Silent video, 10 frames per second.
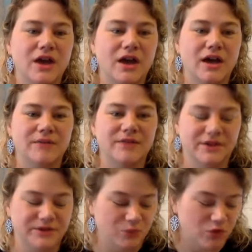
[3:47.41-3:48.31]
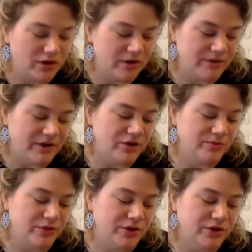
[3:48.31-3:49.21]
um, tell us more about your
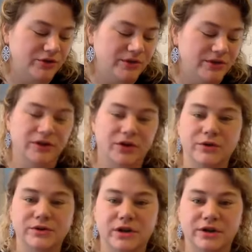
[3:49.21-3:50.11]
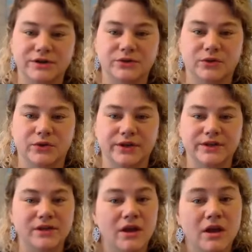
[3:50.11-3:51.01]
book, New England Coast Guard Stories.